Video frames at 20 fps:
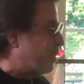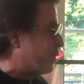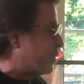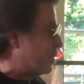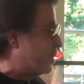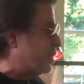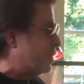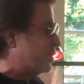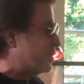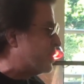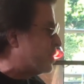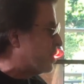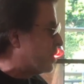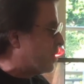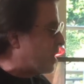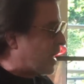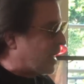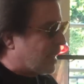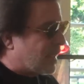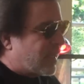producer,
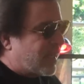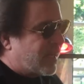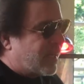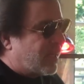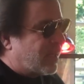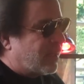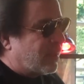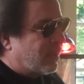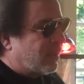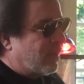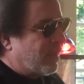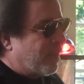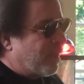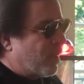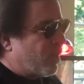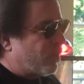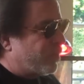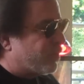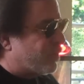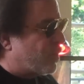great lady,
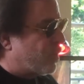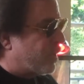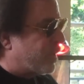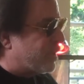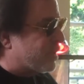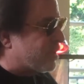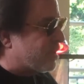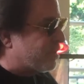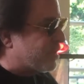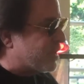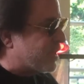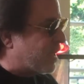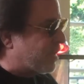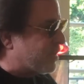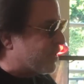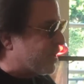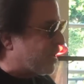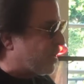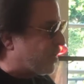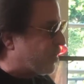was doing some stem
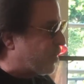cells